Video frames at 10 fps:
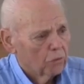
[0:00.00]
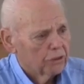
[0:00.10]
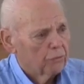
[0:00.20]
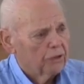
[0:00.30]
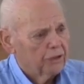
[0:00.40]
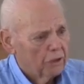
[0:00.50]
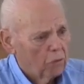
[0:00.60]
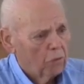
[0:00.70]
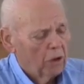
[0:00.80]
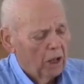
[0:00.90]
that we
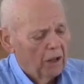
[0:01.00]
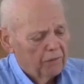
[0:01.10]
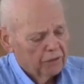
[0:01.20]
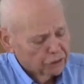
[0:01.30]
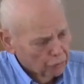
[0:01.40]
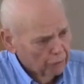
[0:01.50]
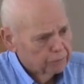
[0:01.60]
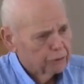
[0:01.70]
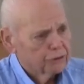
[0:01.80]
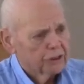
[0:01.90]
know the
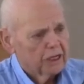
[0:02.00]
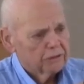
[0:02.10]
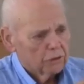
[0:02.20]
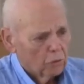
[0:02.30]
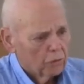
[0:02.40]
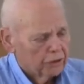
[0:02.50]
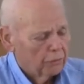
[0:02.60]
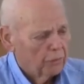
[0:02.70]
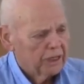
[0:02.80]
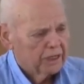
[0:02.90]
scriptures. Thank the Lord that
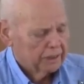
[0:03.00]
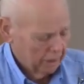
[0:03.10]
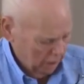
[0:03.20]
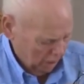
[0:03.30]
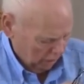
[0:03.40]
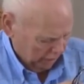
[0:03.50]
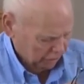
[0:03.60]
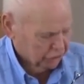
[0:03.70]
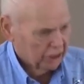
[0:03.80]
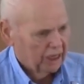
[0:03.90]
we can can
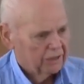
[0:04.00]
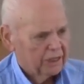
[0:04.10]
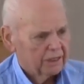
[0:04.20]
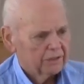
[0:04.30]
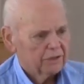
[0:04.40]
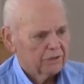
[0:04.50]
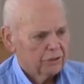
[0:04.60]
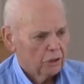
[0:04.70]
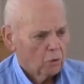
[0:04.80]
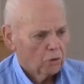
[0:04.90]
say that
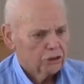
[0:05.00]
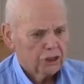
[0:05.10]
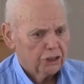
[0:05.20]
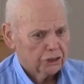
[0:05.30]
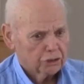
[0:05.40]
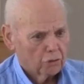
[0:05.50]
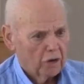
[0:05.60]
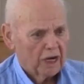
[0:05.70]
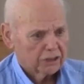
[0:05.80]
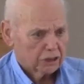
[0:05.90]
the Lord Jesus
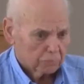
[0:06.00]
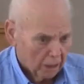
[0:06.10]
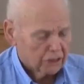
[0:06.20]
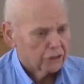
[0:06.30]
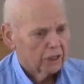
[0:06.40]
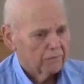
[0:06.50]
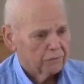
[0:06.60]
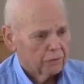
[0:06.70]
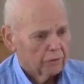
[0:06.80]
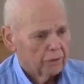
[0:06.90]
Christ is my
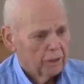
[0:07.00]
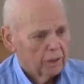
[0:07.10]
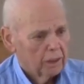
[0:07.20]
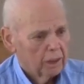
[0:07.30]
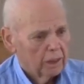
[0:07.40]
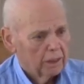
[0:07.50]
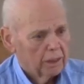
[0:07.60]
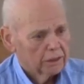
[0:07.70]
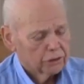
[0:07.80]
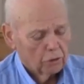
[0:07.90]
Savior. Amen. Amen.
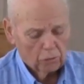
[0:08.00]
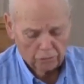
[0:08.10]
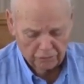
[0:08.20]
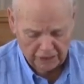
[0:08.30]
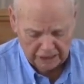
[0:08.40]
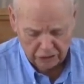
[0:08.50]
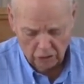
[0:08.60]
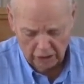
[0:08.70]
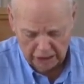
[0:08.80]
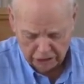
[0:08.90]
So that's
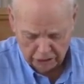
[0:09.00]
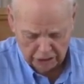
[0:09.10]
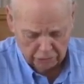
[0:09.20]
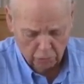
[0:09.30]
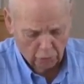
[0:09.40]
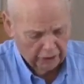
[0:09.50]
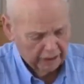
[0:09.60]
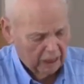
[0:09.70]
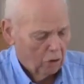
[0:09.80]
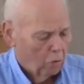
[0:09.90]
our lesson this morning, and
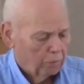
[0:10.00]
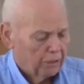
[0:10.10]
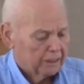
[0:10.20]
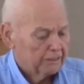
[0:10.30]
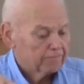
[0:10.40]
I hope that